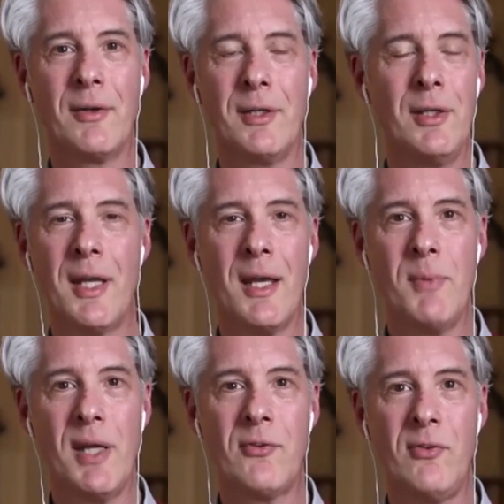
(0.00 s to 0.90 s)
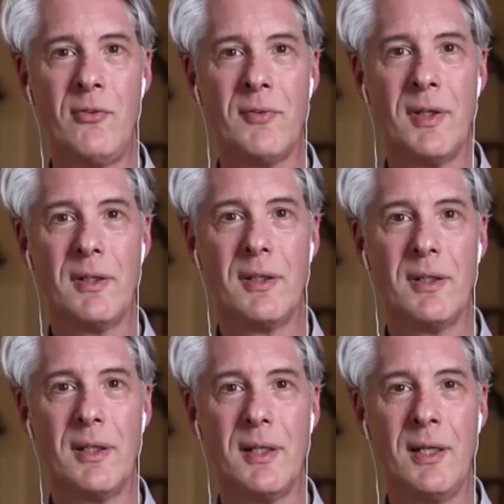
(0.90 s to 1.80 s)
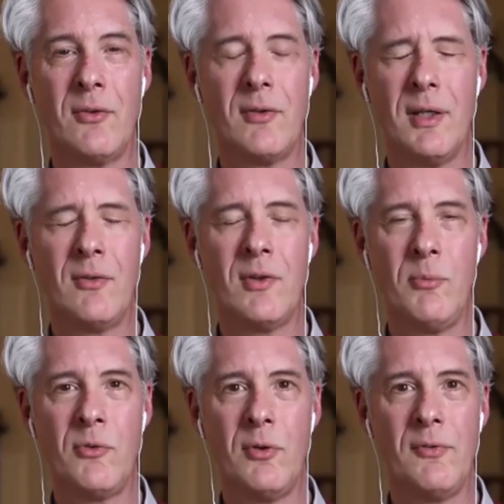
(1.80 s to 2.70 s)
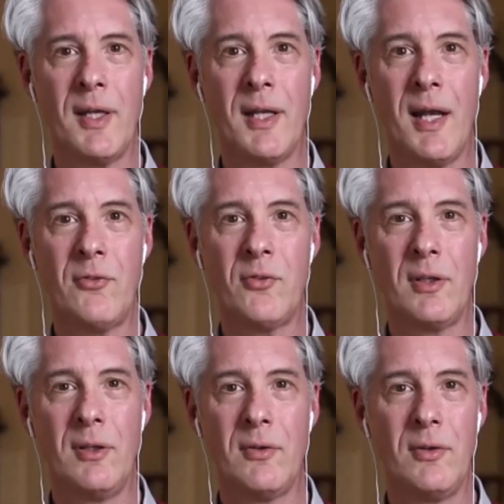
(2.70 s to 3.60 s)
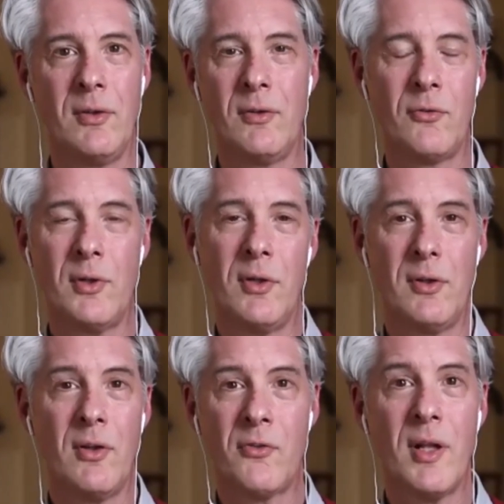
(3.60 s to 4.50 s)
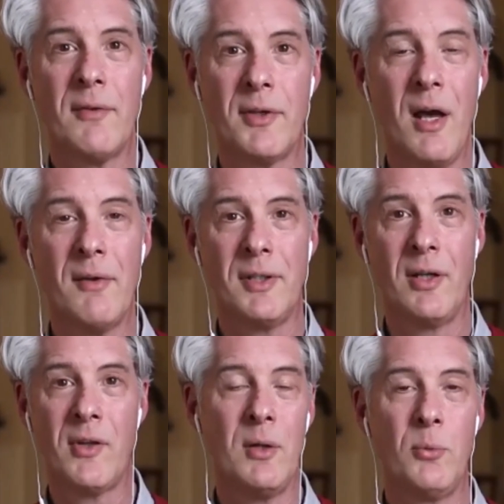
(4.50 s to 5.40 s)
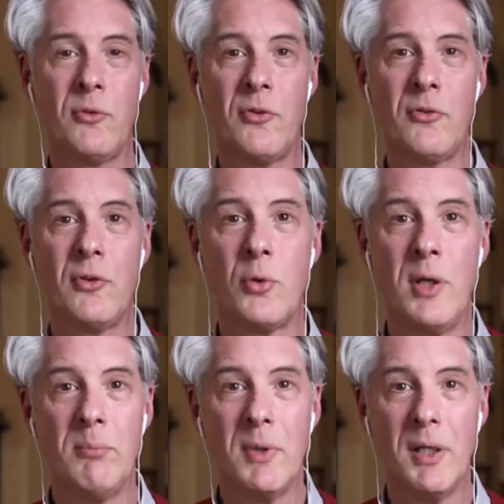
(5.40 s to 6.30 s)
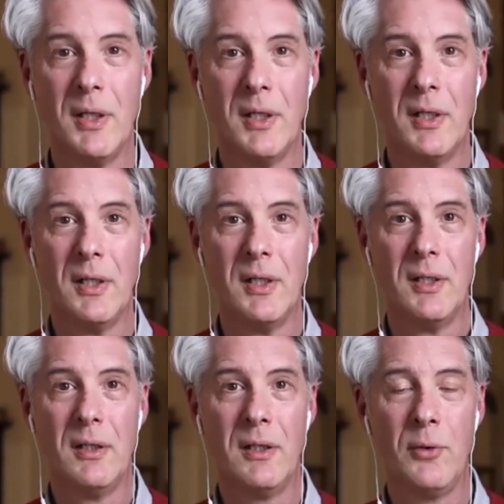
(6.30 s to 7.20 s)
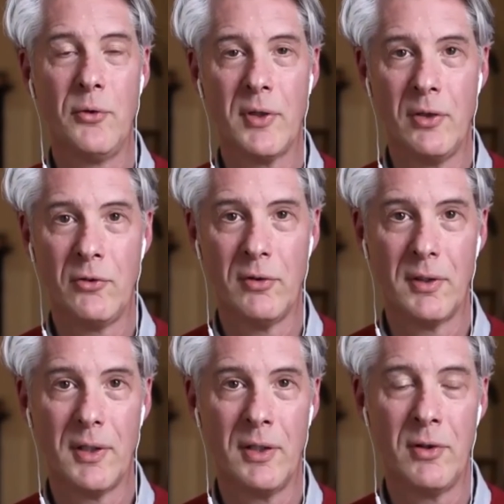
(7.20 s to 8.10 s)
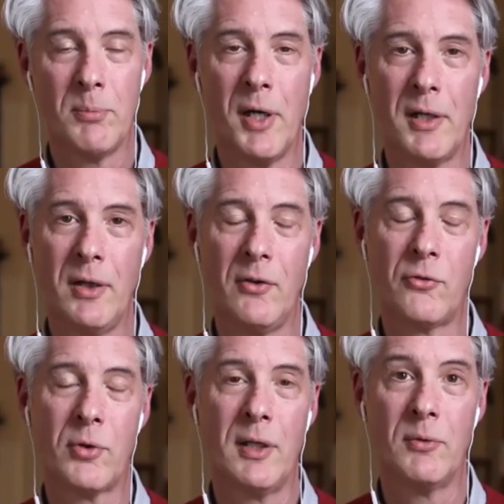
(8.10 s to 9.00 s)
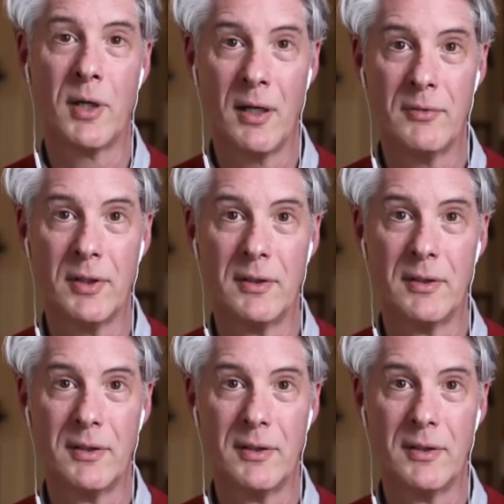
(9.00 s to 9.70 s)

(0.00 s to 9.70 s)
You can't make sense of it. It seems too fantastic. So you slough it off and you say it was just a dream, hallucination, and your body is trying to recover